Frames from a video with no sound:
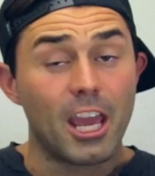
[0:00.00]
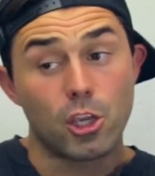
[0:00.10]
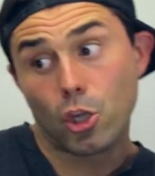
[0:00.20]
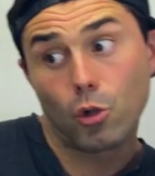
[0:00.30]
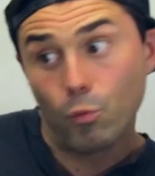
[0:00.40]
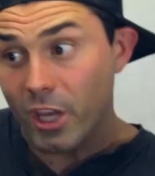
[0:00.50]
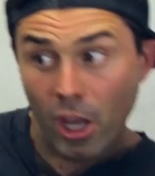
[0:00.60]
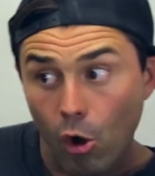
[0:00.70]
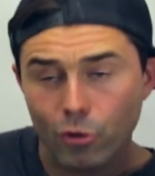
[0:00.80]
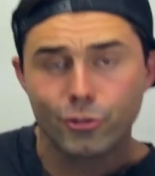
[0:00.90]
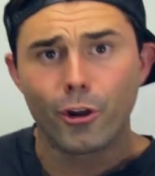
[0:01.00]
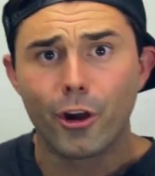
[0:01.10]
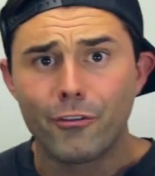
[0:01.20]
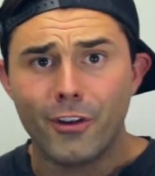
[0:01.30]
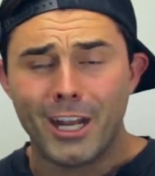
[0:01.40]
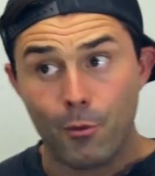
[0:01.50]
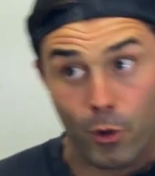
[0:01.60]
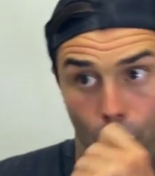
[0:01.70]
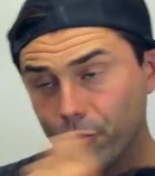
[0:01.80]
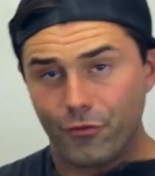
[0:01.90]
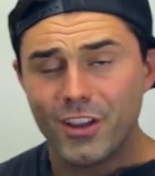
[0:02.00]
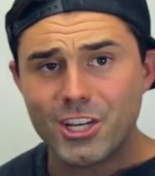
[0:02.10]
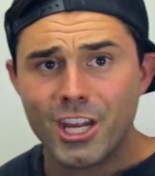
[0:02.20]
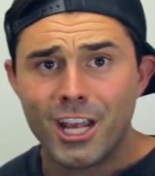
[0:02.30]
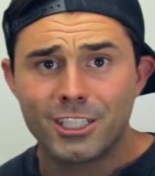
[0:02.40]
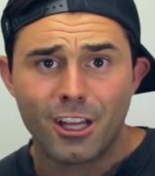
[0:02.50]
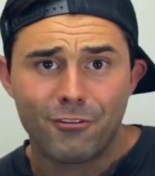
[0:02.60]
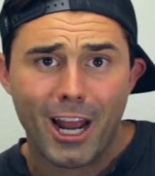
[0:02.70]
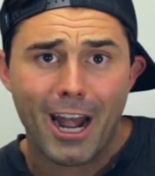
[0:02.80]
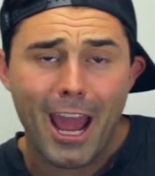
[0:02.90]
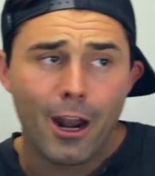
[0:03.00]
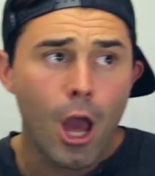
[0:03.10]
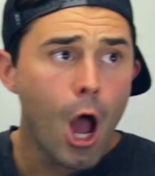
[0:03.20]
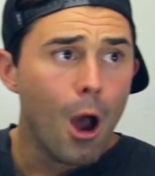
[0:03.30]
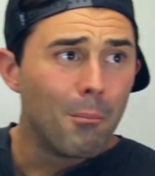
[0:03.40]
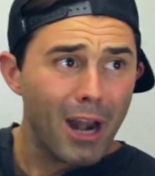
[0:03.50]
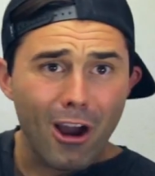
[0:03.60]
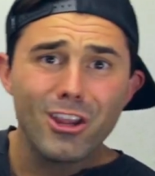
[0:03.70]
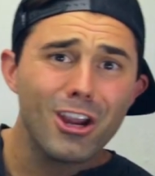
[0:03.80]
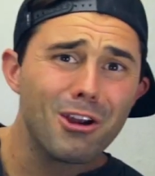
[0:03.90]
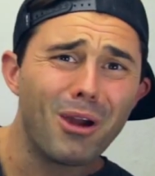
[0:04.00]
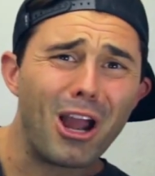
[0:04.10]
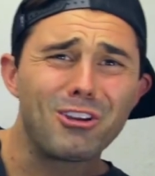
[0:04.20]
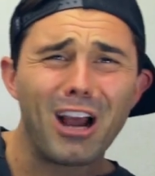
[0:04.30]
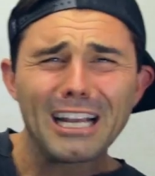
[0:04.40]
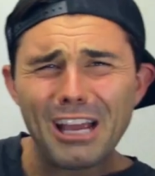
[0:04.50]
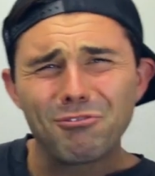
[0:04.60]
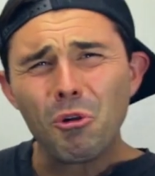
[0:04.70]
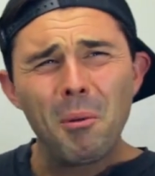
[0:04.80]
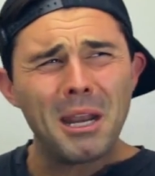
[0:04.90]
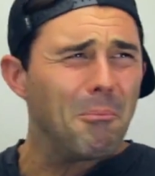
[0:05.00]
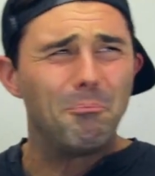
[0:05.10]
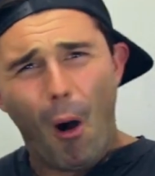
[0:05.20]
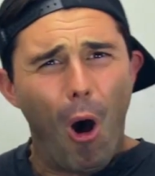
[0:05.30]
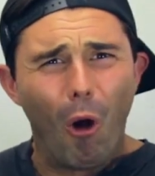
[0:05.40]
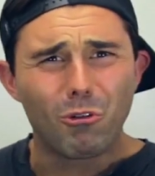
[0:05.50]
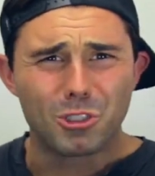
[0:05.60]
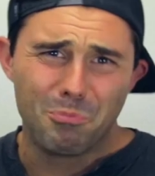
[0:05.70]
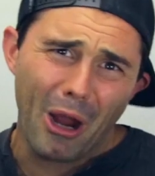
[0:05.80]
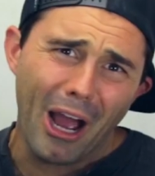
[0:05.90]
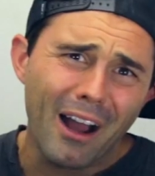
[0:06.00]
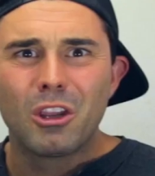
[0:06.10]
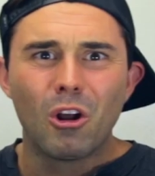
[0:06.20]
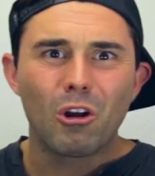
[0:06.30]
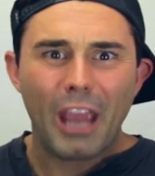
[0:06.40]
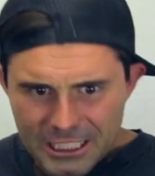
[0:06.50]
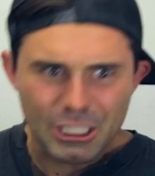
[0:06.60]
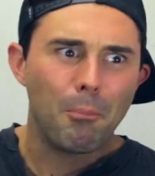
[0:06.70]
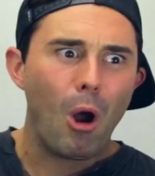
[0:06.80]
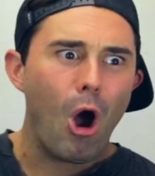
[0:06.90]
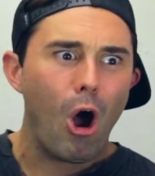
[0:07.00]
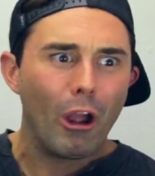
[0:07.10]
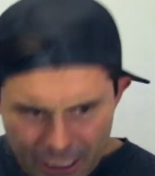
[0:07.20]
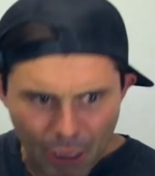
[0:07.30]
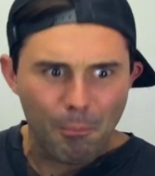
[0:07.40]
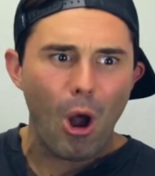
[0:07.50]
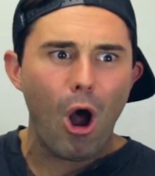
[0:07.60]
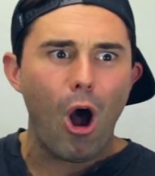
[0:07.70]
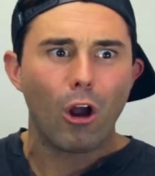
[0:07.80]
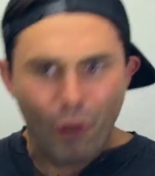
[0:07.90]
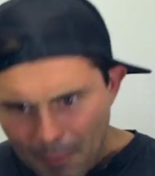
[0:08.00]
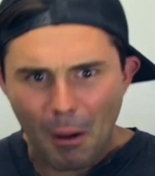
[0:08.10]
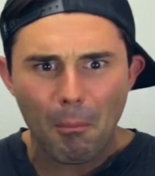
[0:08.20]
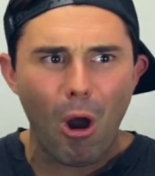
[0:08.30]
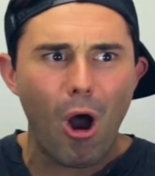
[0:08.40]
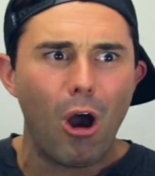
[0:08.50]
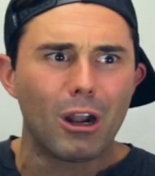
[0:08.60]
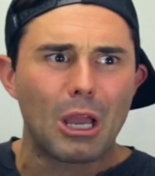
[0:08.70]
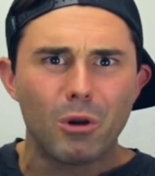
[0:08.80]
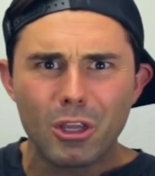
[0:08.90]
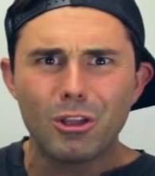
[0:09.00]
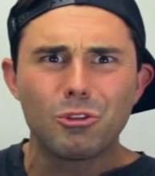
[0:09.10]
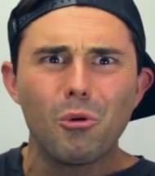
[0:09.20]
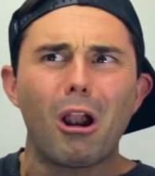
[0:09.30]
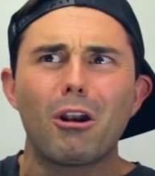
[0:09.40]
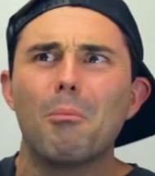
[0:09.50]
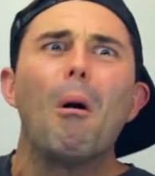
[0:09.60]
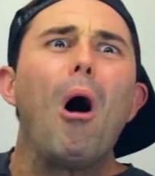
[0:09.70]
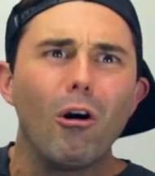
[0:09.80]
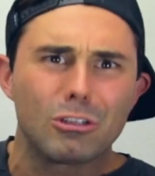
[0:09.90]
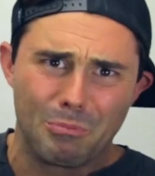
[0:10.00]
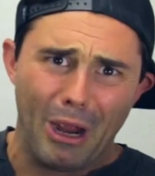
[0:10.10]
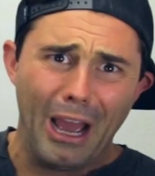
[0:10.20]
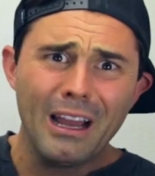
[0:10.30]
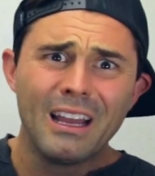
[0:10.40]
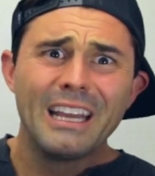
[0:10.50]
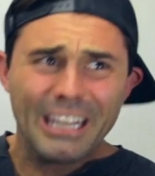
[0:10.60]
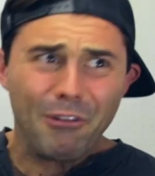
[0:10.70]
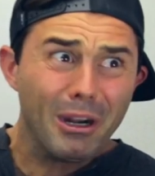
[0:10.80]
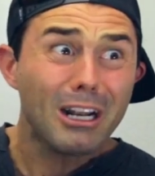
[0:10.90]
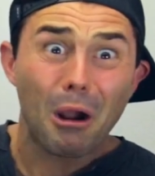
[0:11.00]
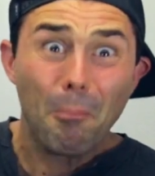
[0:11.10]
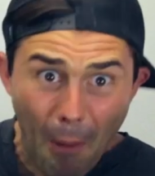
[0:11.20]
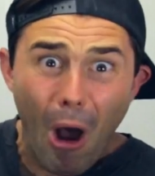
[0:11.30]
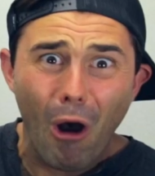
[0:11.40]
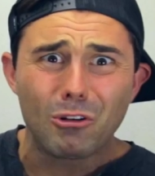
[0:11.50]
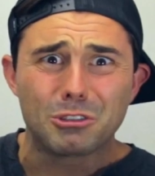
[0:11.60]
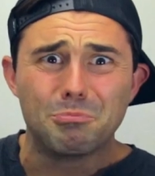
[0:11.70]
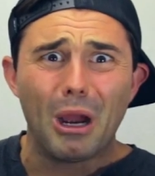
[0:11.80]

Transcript: like, we can go surf, and then we go fishing, stuff like that. But out here, bruh, you guys have too many balls, bruh. You know, catch the ball, hit the ball, grab the ball. Like, what are you gonna do with all the balls, bruh? Get rid of the balls,